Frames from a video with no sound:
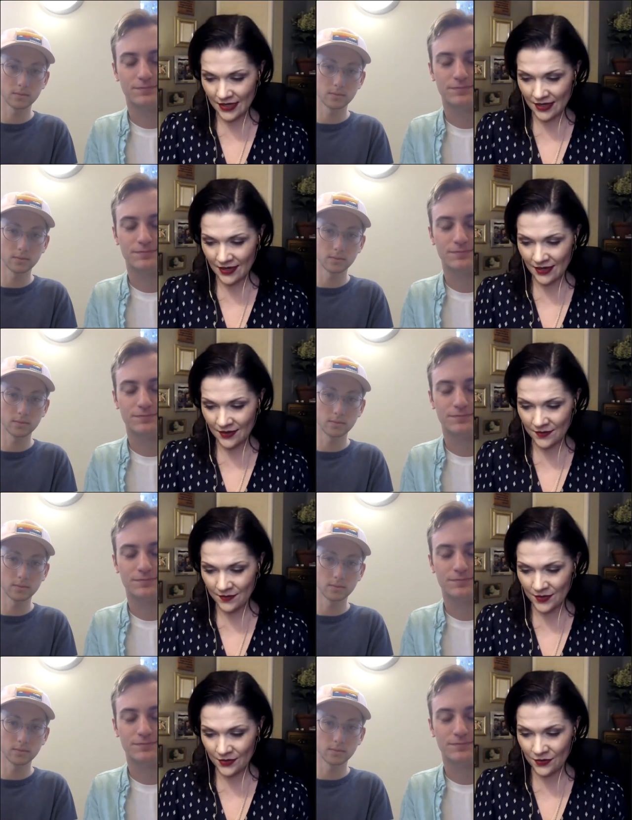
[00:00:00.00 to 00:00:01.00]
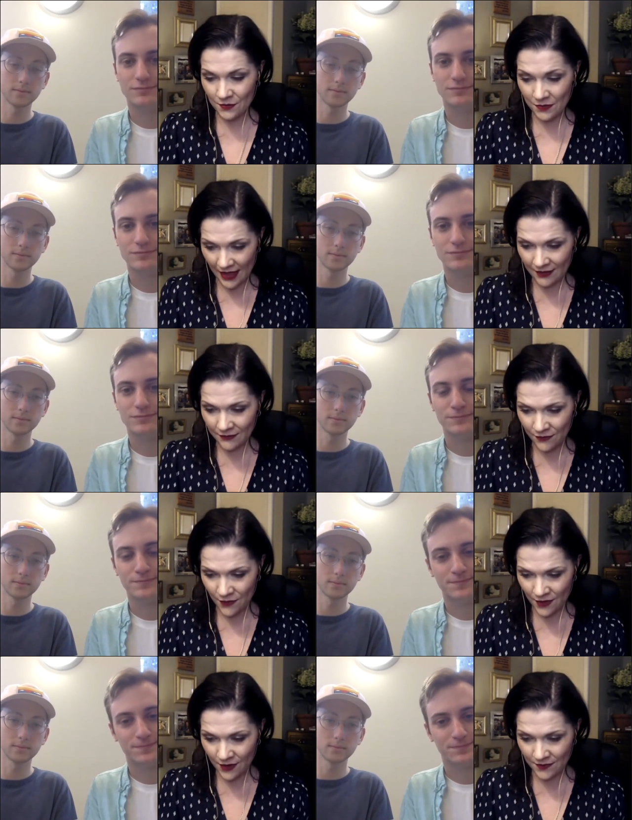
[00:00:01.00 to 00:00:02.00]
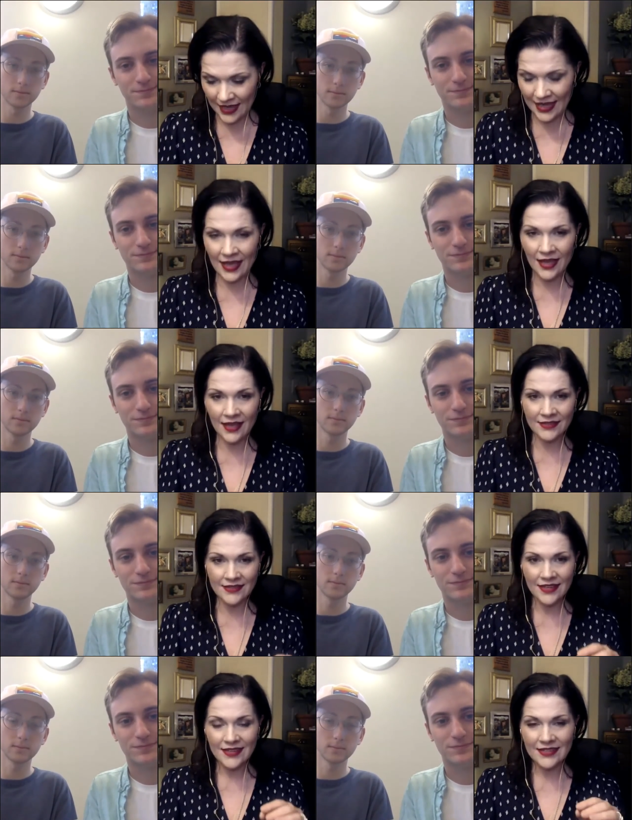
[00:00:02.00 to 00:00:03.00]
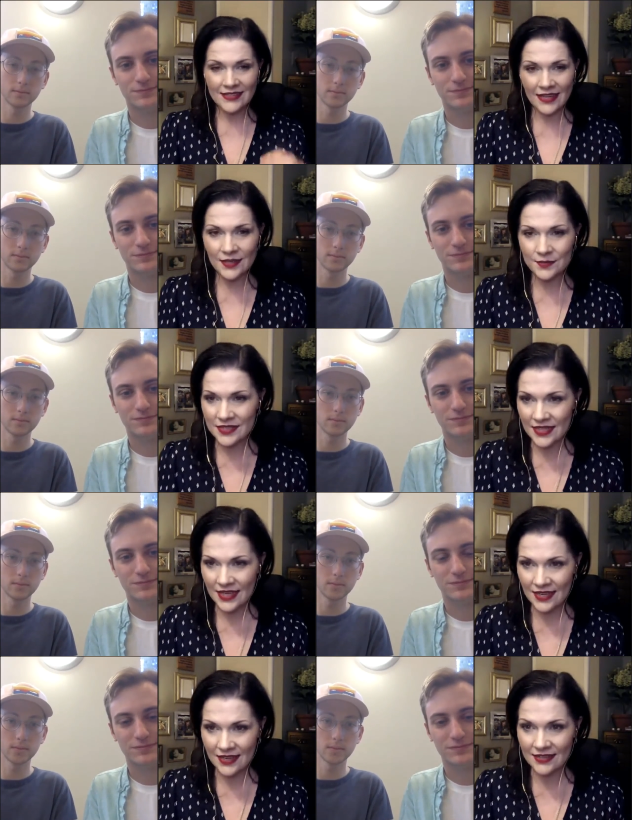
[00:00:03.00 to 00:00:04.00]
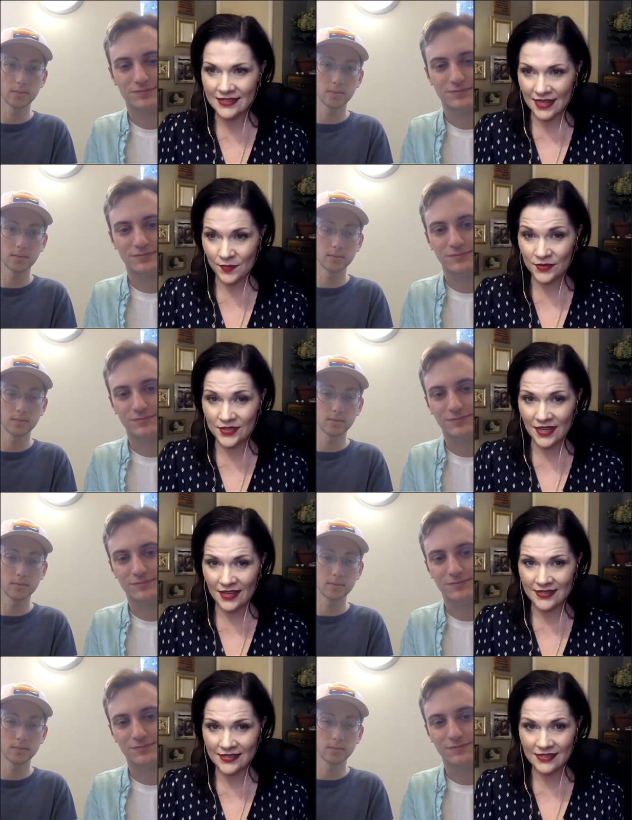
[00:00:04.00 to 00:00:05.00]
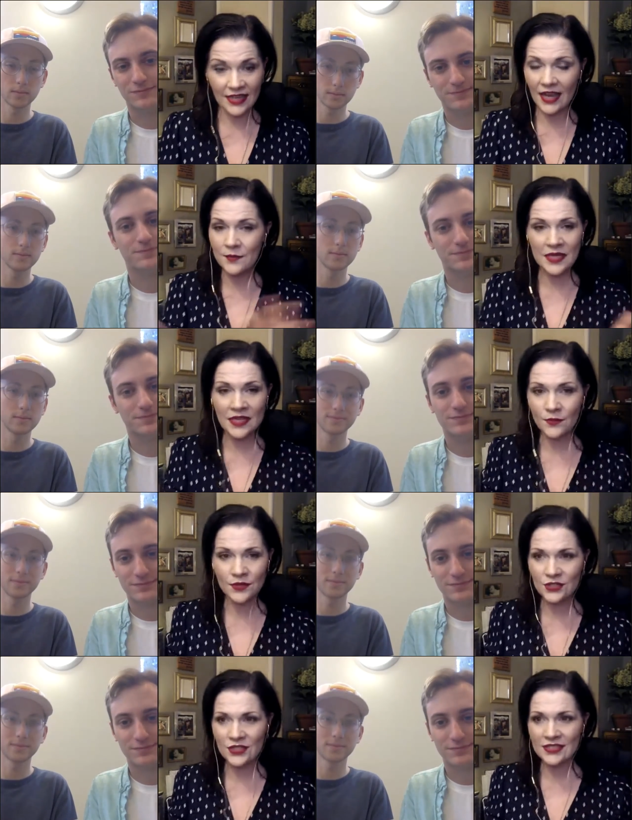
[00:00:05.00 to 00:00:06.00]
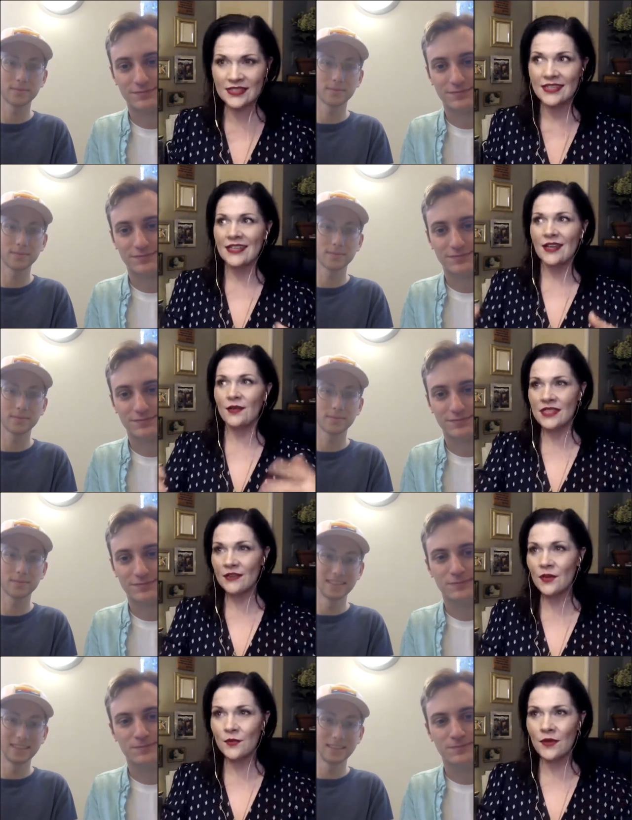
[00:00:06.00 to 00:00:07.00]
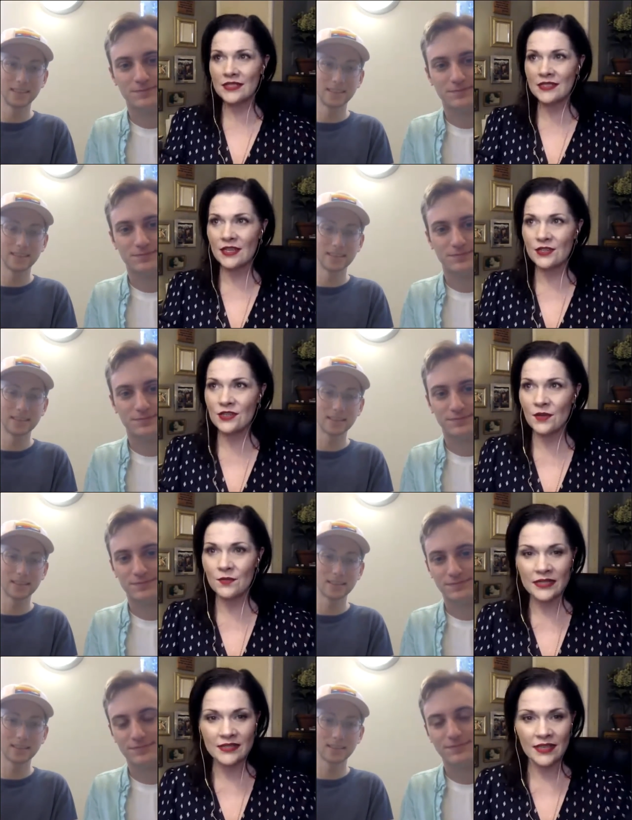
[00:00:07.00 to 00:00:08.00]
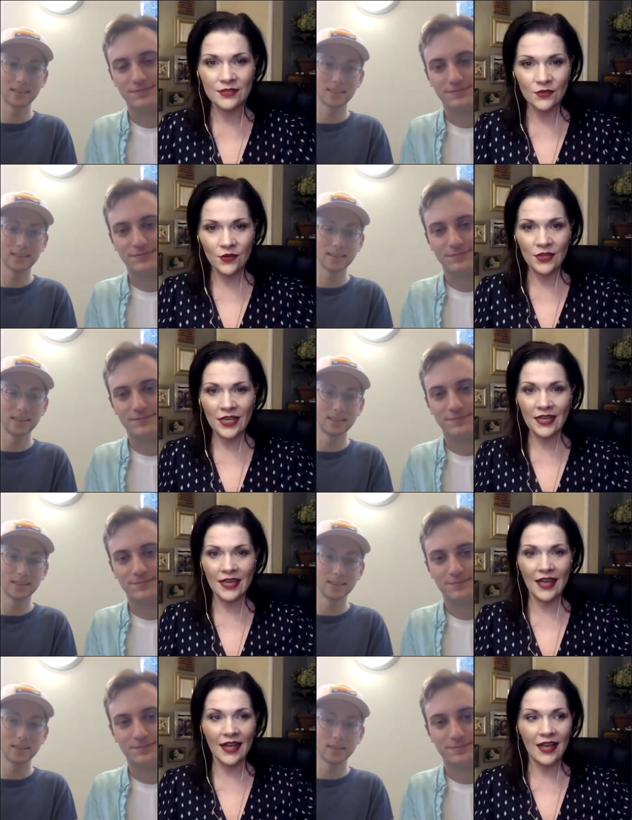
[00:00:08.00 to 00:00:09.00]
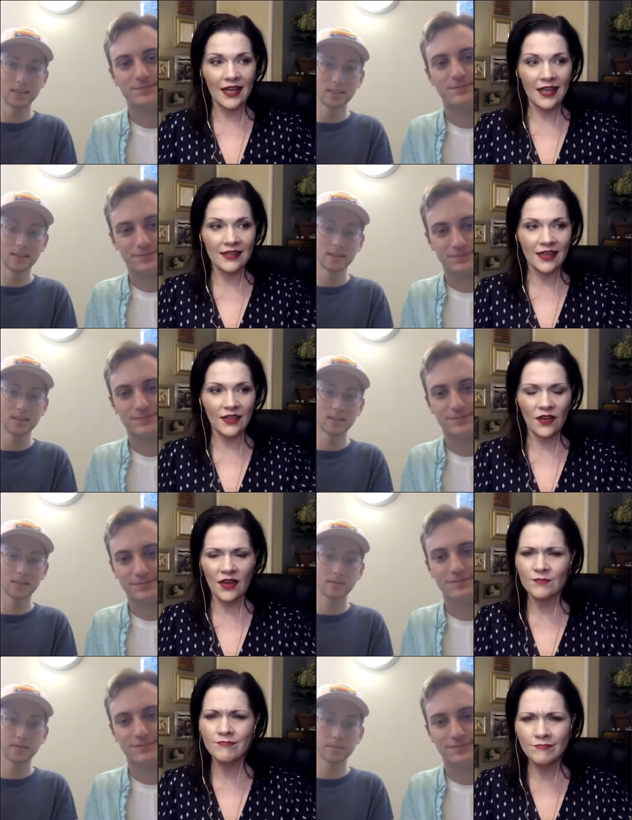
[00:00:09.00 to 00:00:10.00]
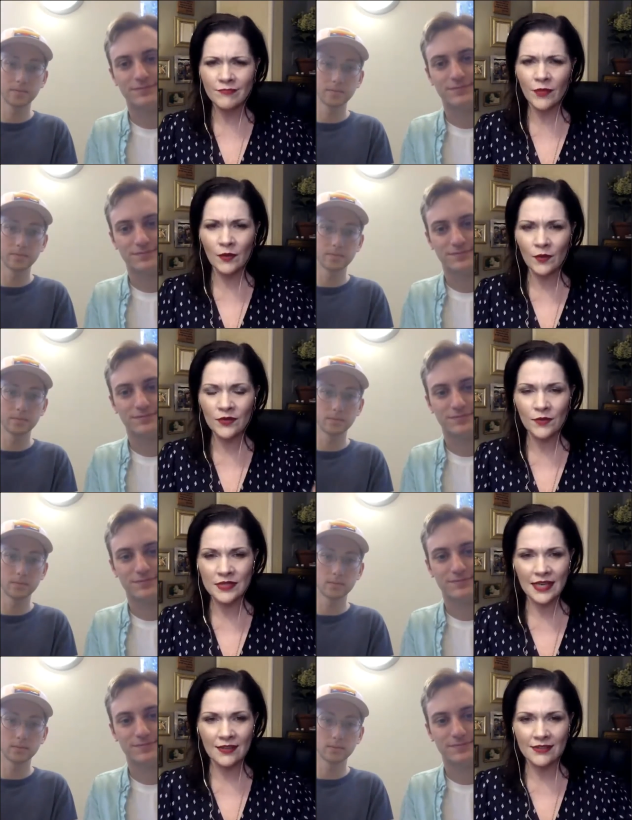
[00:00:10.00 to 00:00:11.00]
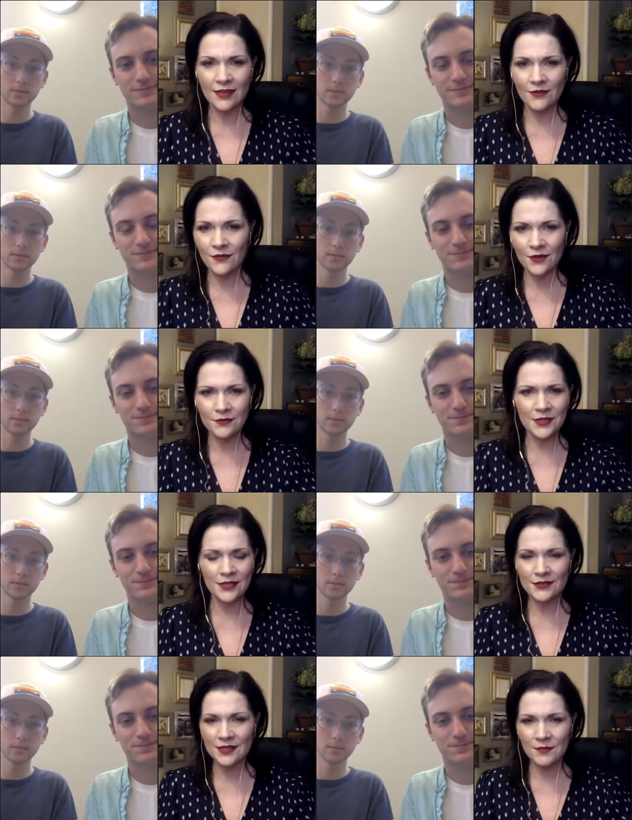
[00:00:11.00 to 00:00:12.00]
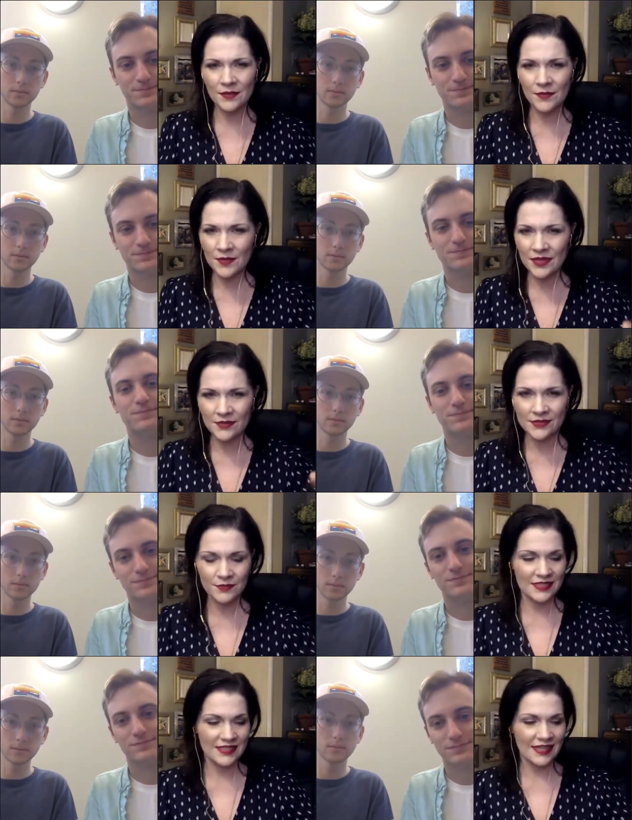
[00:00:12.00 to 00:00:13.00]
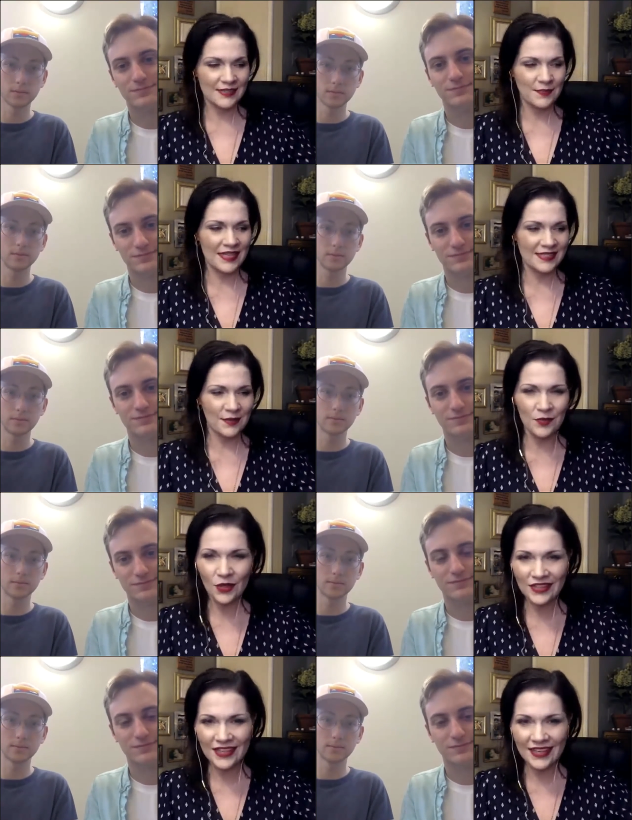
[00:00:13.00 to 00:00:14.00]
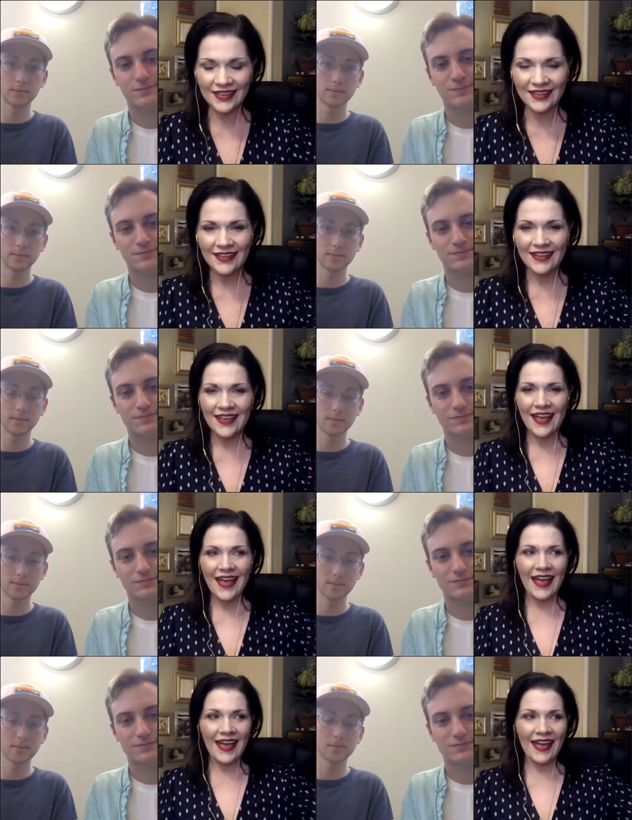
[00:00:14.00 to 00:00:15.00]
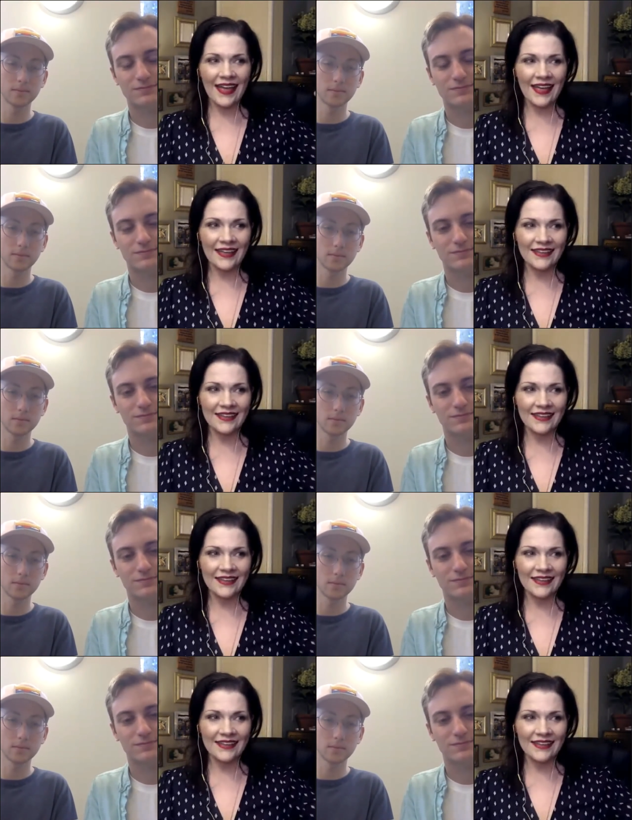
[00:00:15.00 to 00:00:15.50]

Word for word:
Speaker 1: um, your platform and signed up to take a sample test. Like, I mean, it was just, I was giving a presentation on bite sized learning and I thought, hmm, I wonder what's out there for, you know, something, maybe there's something text based. I'm looking and